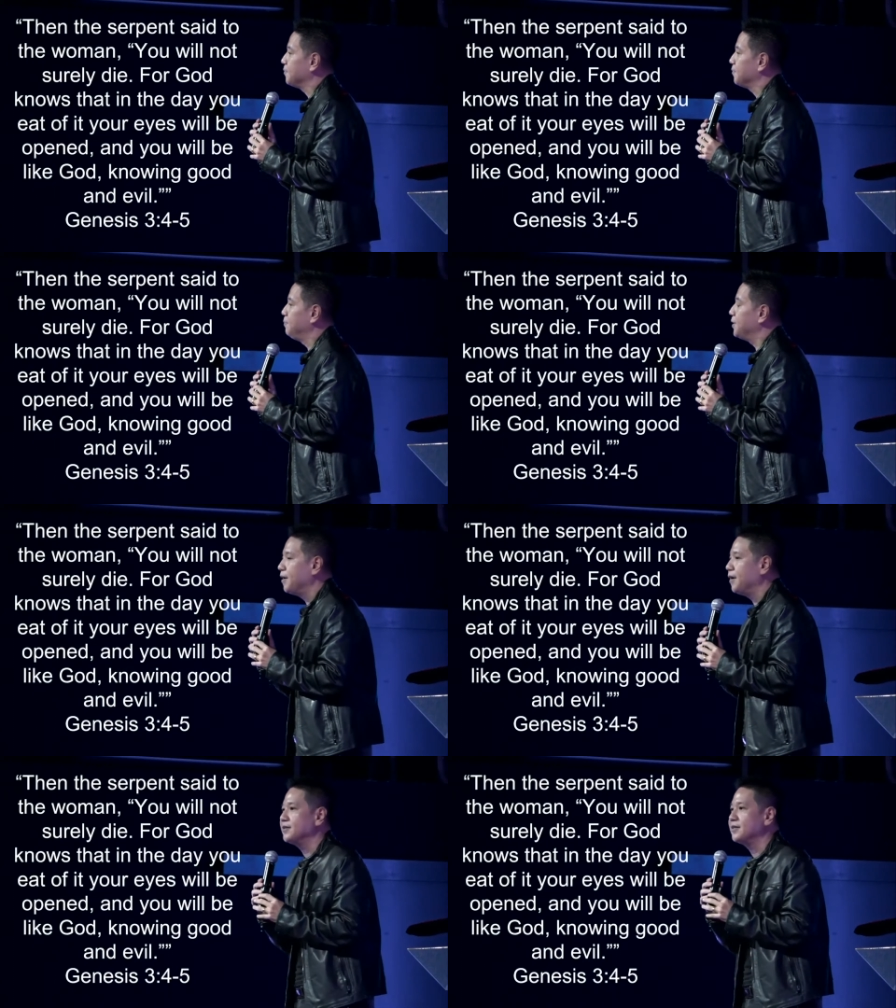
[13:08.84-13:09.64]

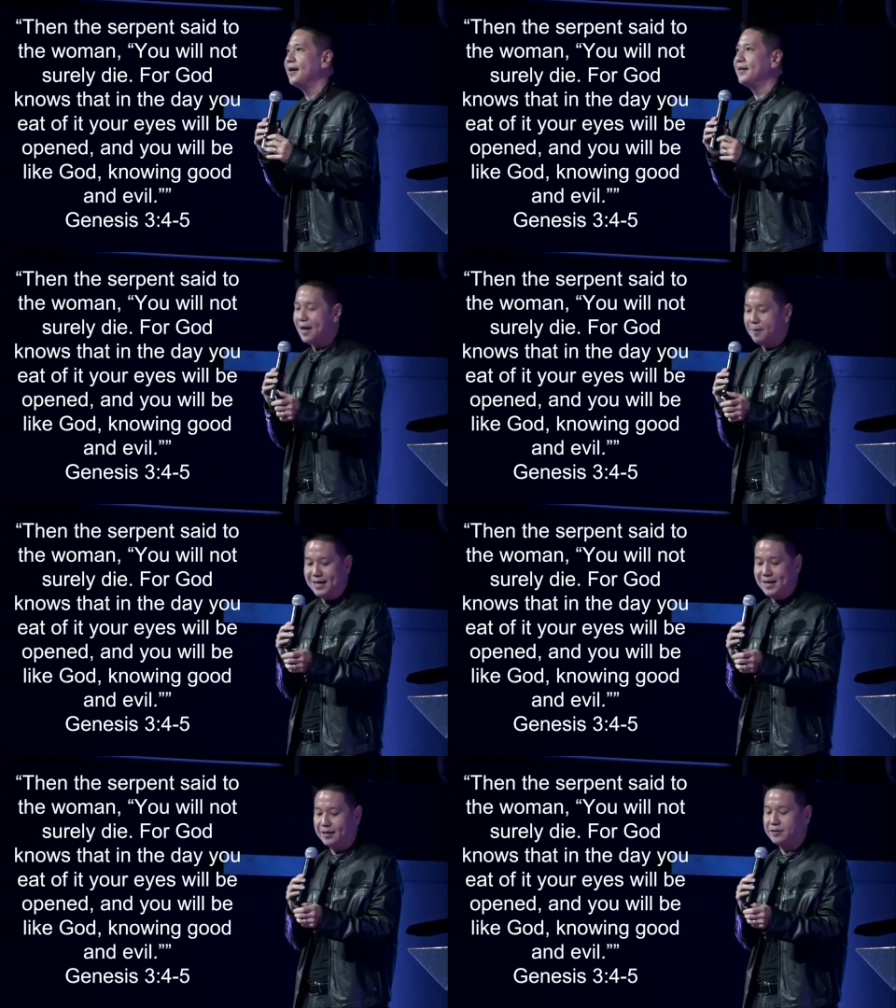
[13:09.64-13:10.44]
because they have been
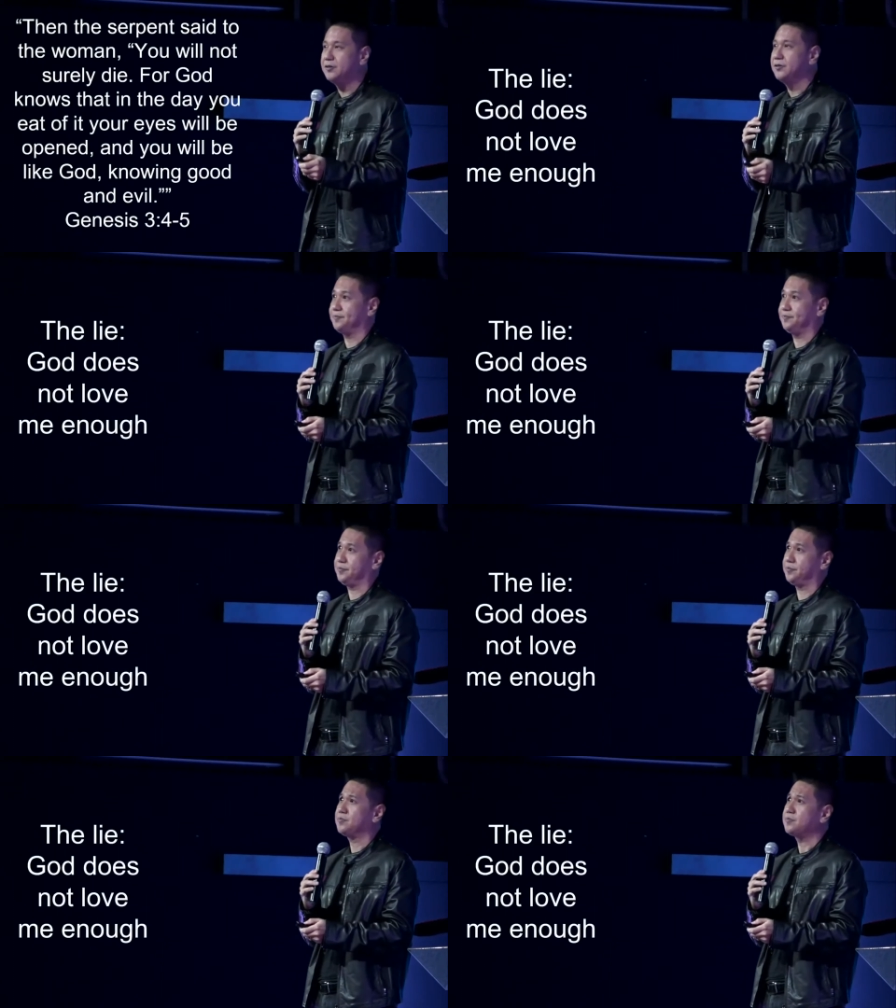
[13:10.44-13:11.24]
lied to.
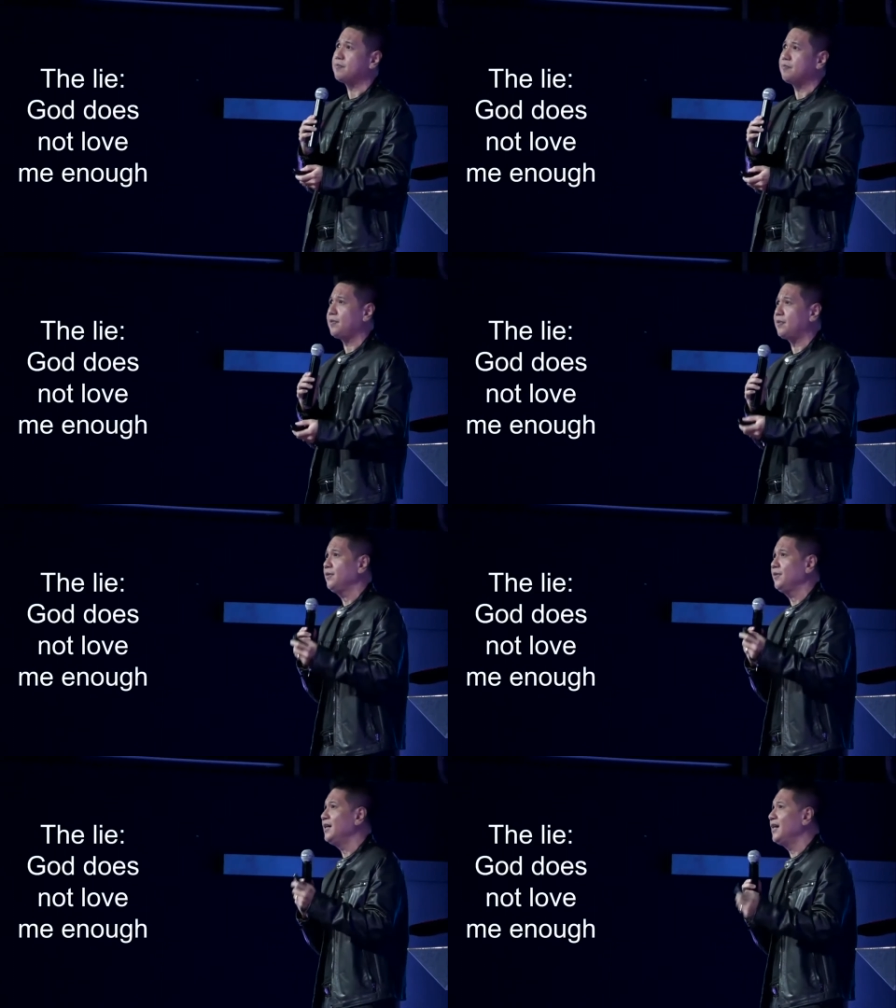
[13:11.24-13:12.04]

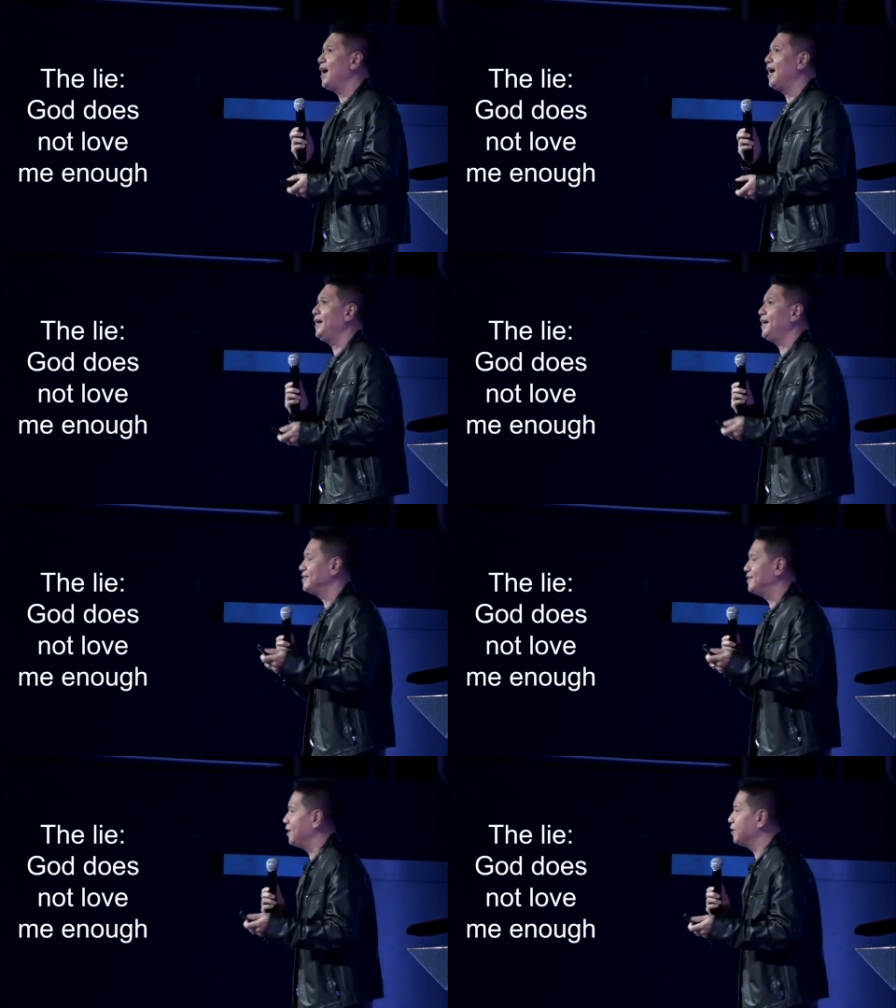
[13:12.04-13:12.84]
The lie is
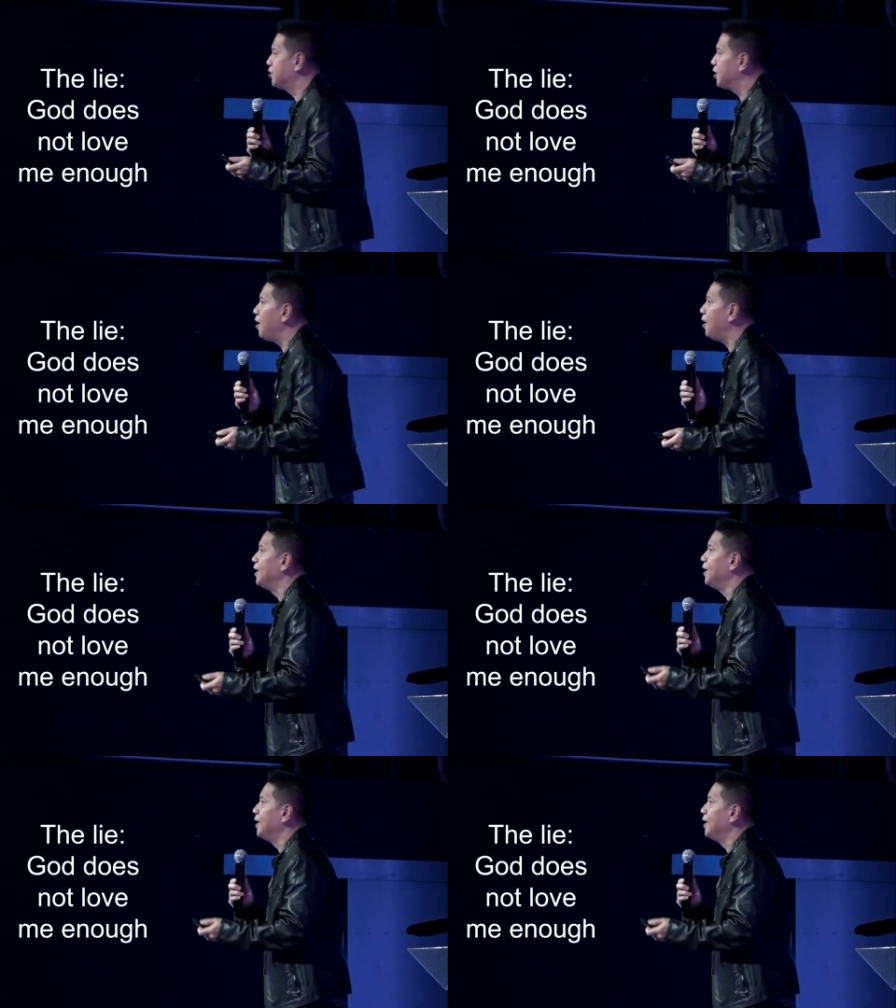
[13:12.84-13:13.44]
that God